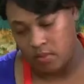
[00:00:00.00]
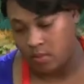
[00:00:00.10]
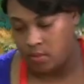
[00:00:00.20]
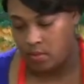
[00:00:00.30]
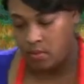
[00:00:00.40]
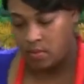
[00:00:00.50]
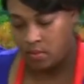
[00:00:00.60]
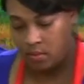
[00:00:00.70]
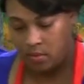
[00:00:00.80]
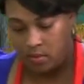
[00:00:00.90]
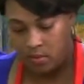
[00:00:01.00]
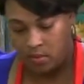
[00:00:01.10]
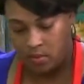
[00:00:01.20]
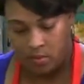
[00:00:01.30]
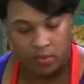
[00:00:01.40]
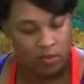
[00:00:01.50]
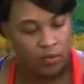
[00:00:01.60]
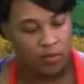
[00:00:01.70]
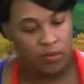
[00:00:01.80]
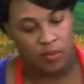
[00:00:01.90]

Nobody speaks.